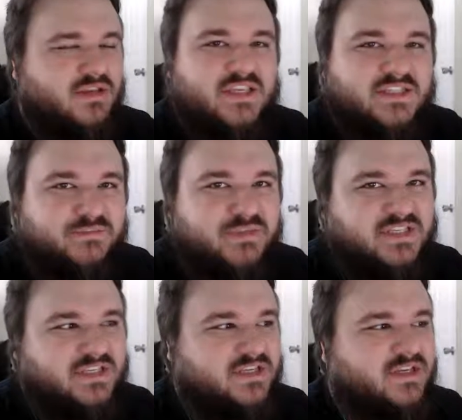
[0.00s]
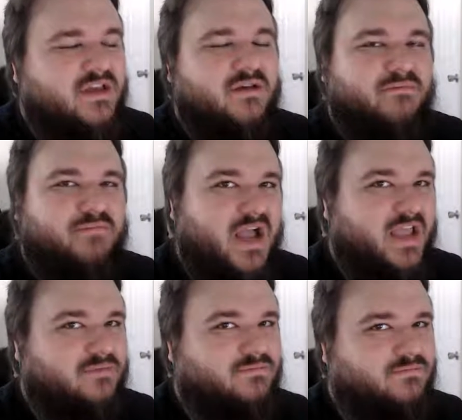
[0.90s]
Easy peasy.
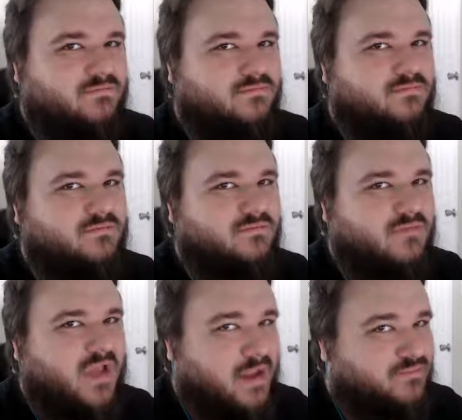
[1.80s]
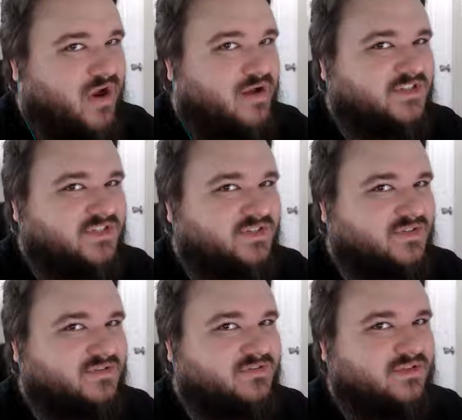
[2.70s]
But I promise
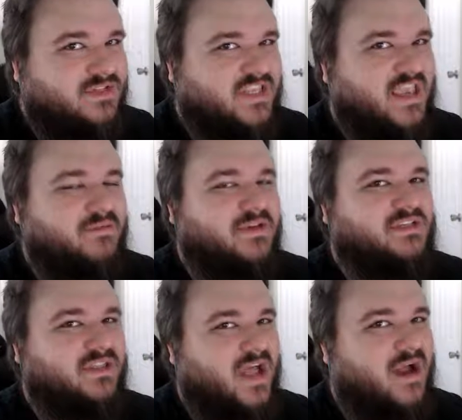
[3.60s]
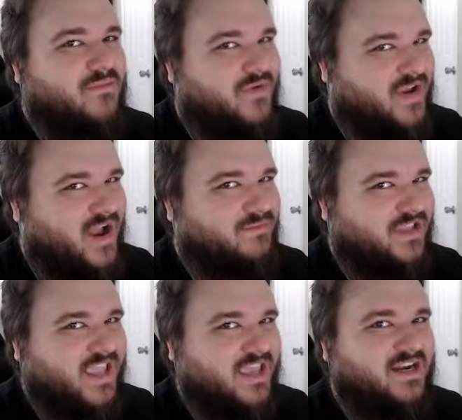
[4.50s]
you, this game gets a lot more
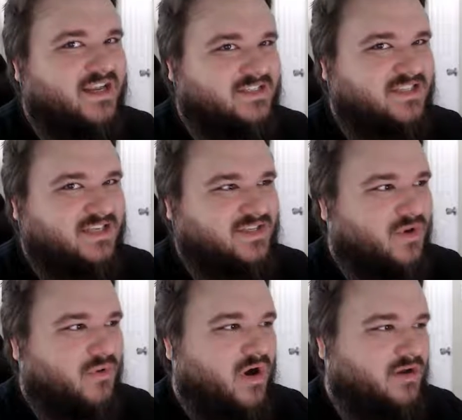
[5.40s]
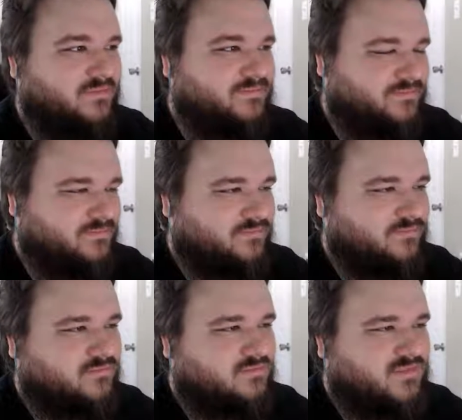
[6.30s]
complicated as things go on.
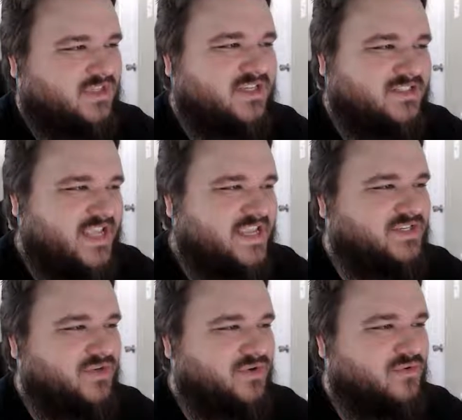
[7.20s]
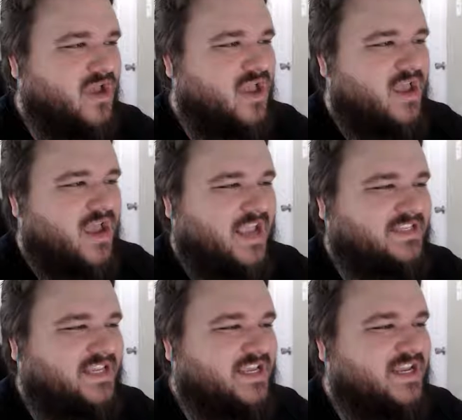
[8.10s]
Day two. I
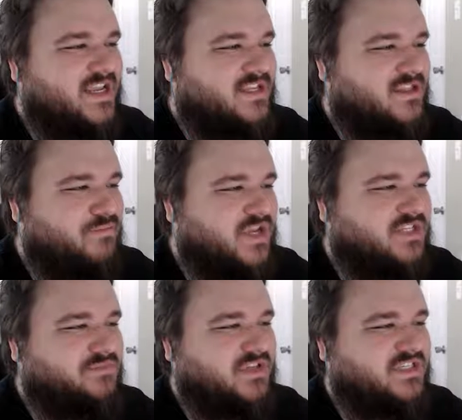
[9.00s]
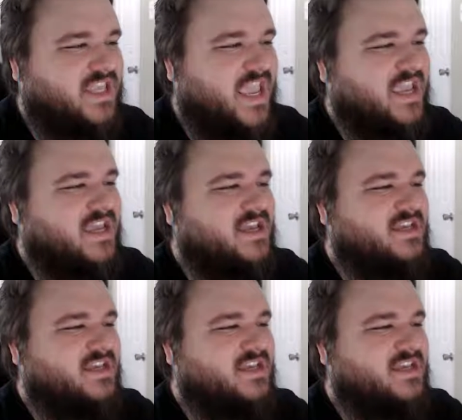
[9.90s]
did it, the biggest piece of cake.